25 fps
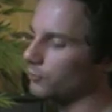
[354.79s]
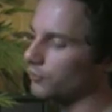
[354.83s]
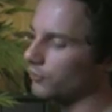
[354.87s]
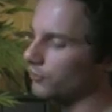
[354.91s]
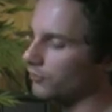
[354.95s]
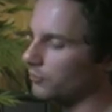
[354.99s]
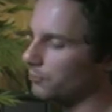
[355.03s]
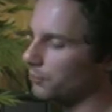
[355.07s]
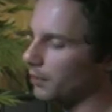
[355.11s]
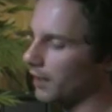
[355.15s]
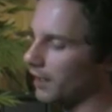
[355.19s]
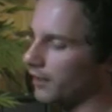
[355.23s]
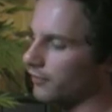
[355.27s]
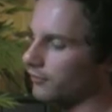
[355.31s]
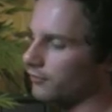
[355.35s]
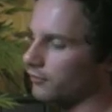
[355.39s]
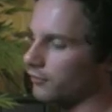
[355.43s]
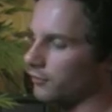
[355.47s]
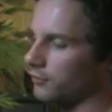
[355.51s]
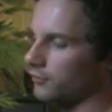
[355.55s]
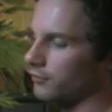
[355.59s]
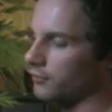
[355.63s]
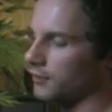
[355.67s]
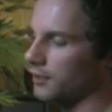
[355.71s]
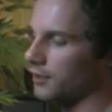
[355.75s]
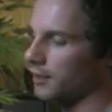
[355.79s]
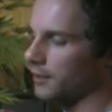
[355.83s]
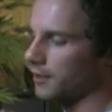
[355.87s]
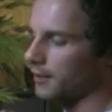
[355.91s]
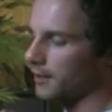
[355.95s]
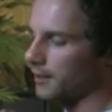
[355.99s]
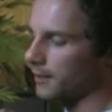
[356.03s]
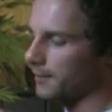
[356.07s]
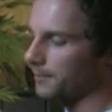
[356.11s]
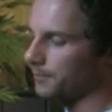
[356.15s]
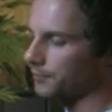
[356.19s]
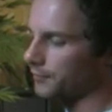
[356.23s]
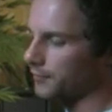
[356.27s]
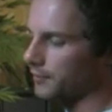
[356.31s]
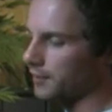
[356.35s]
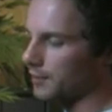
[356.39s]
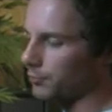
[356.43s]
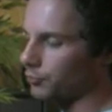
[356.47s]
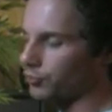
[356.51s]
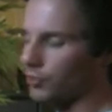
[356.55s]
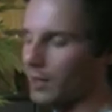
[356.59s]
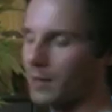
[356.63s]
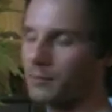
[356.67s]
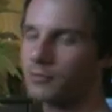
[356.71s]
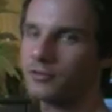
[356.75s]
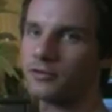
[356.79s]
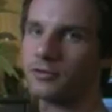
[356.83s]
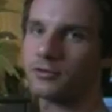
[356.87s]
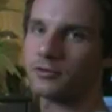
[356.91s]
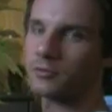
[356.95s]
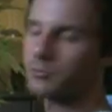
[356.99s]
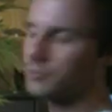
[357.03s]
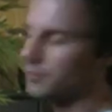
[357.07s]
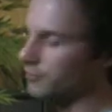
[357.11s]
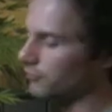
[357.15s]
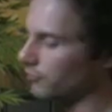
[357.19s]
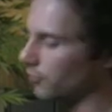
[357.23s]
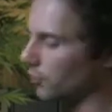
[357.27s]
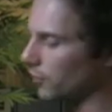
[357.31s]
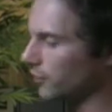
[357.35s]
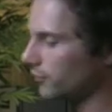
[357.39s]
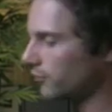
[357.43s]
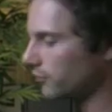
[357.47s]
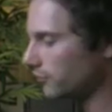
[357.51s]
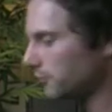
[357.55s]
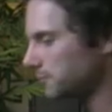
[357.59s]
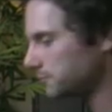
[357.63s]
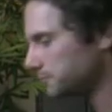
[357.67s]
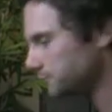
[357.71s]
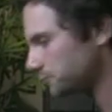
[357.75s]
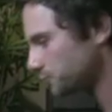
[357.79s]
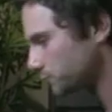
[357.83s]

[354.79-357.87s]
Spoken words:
which are based on the parameters from the voice,